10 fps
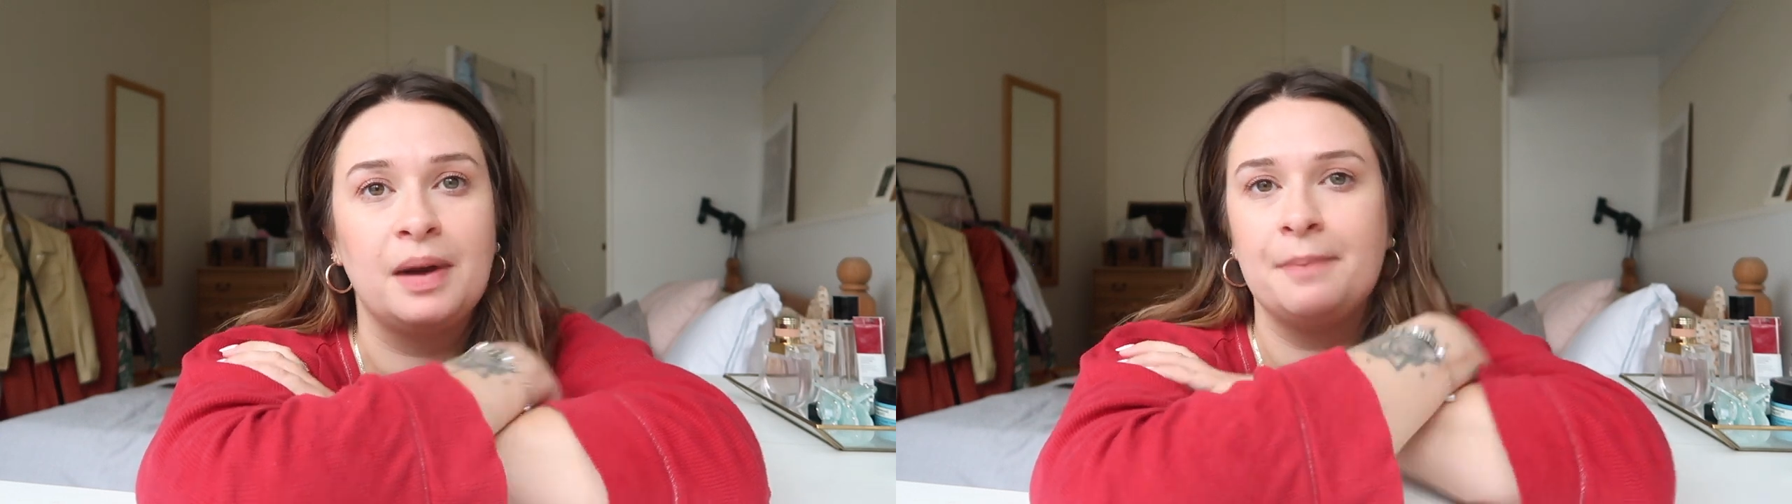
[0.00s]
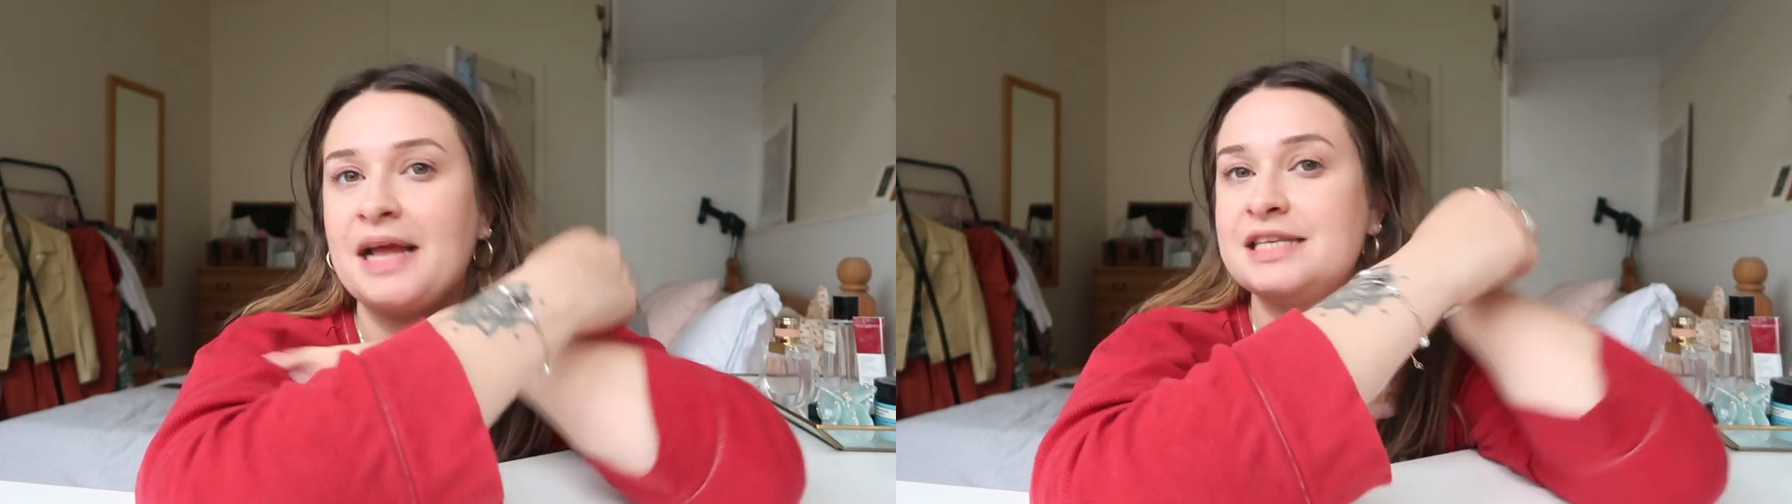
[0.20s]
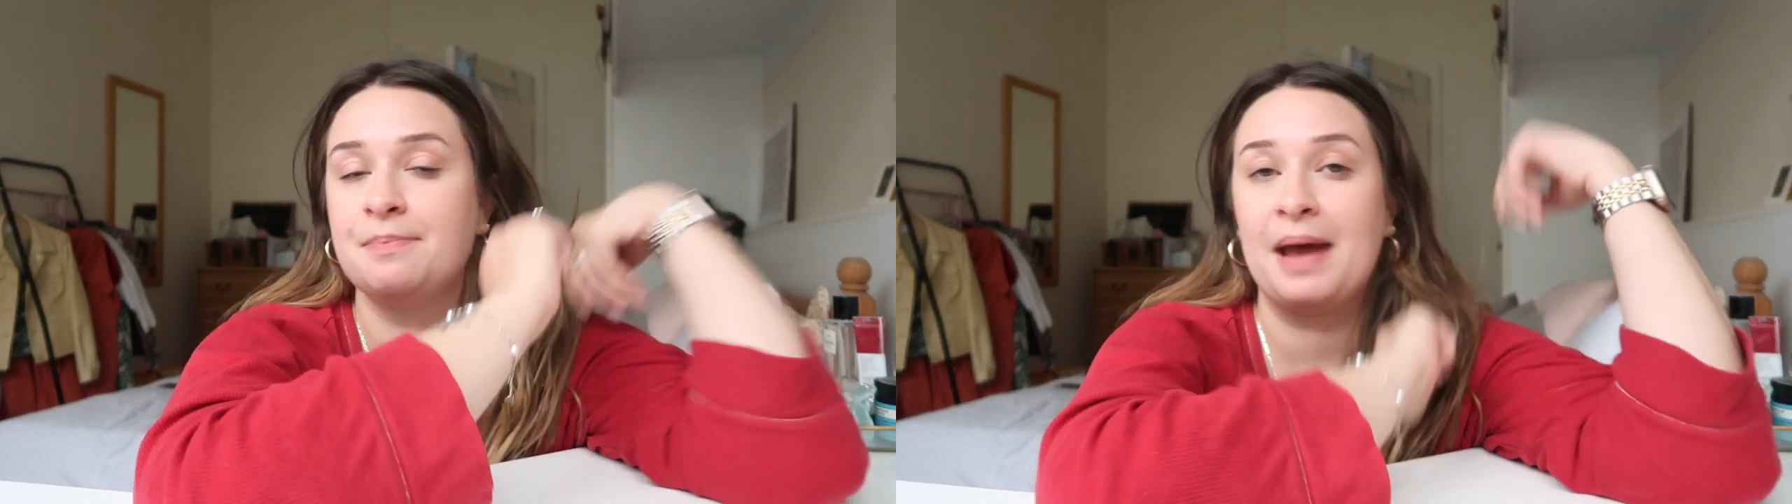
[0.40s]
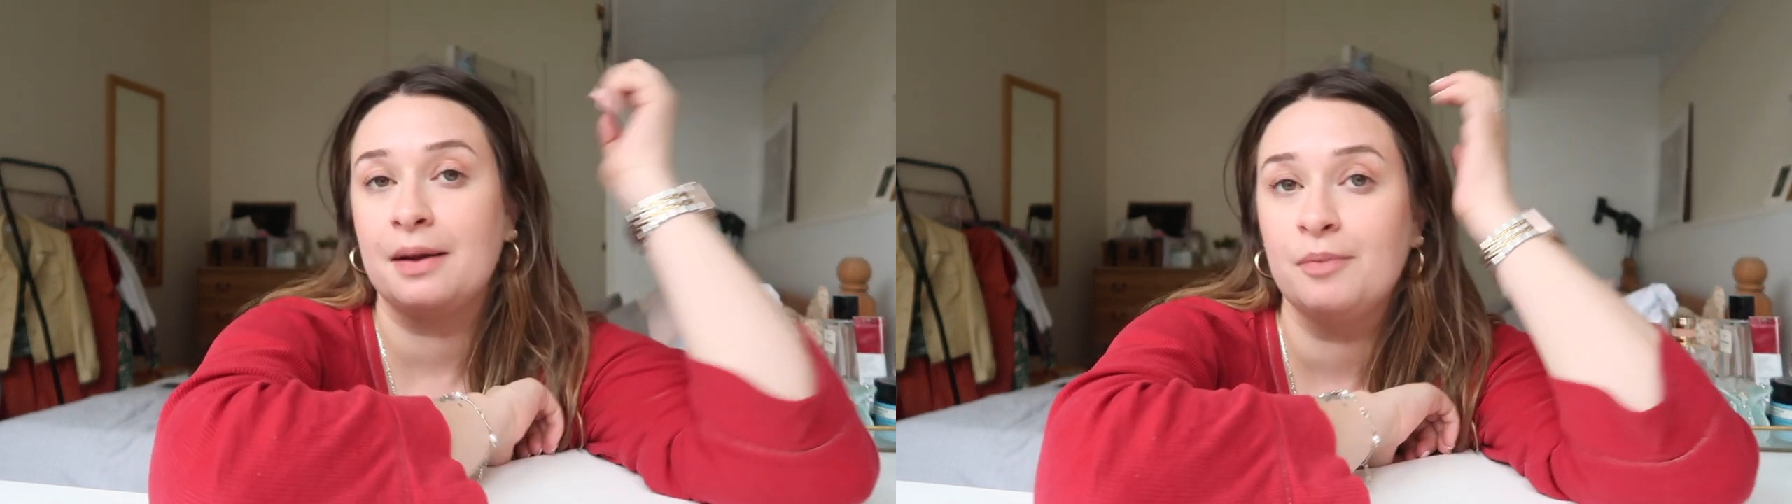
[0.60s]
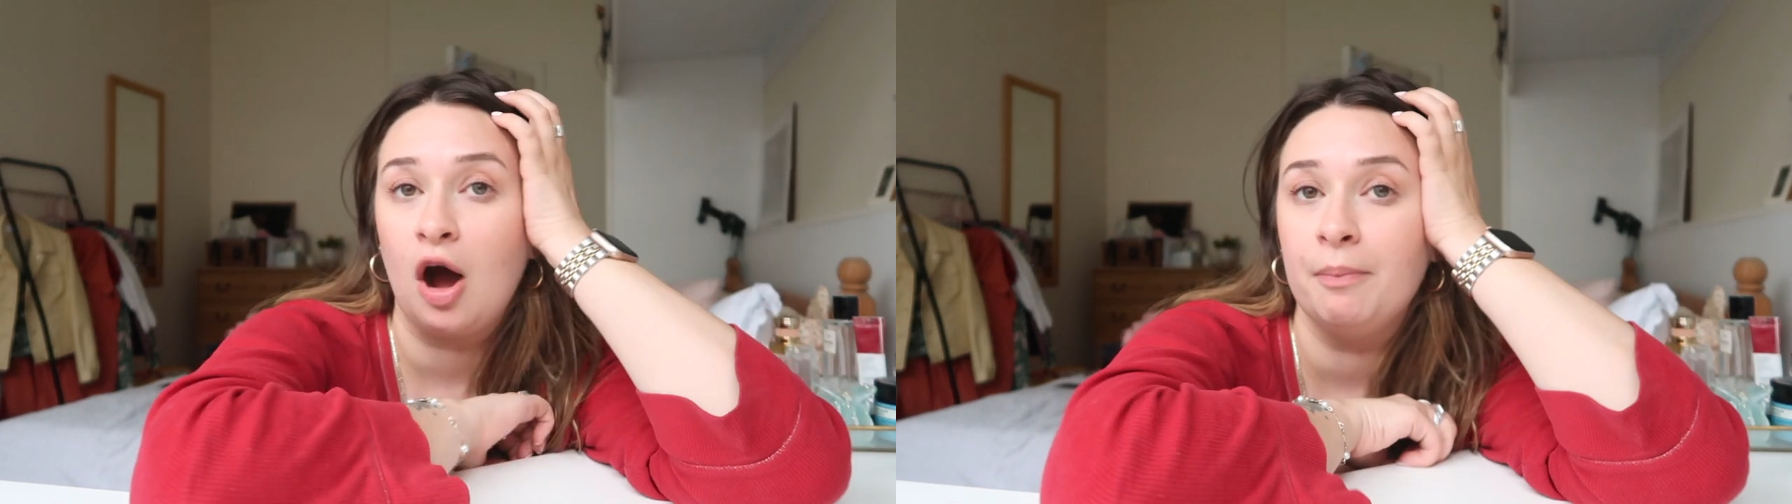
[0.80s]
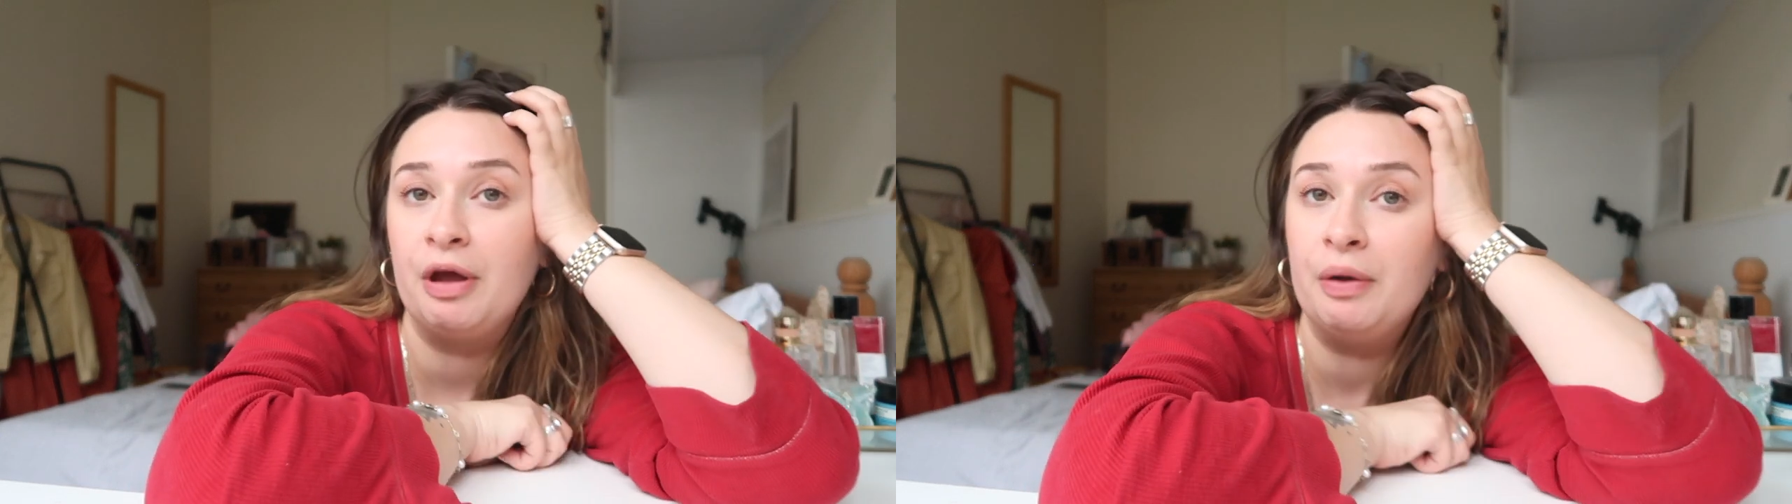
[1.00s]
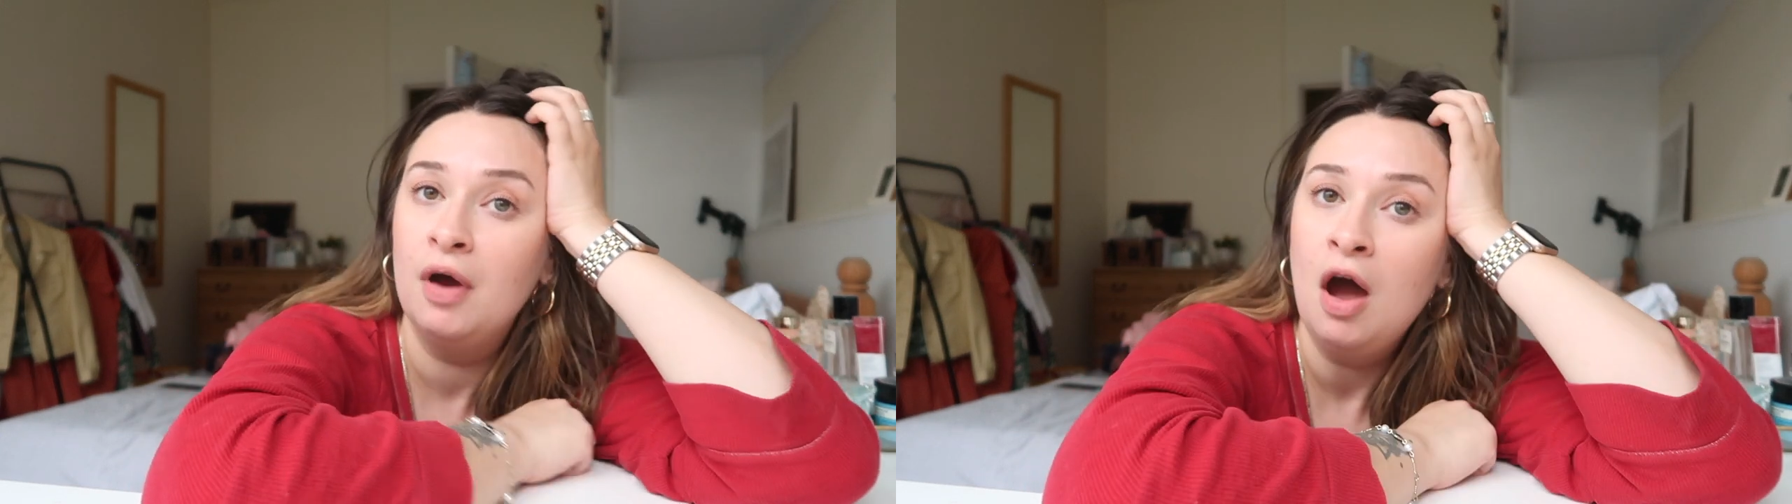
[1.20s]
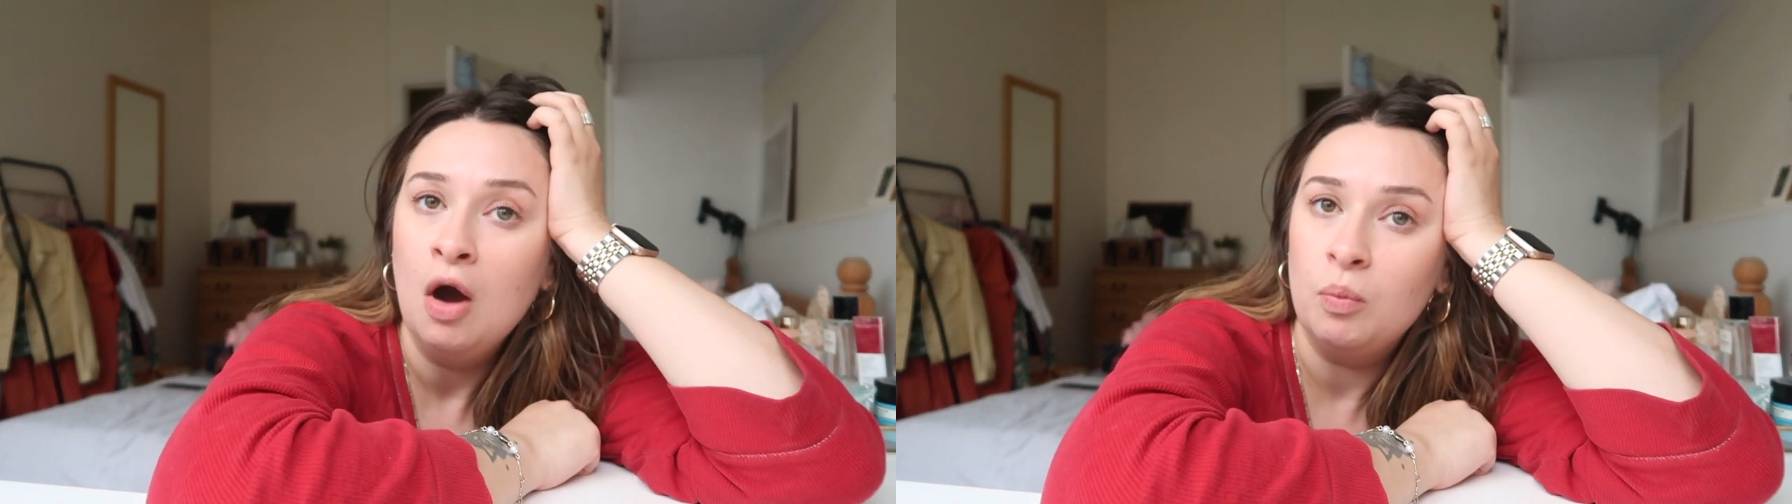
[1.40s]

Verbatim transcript: like places like Peckham Car Boot,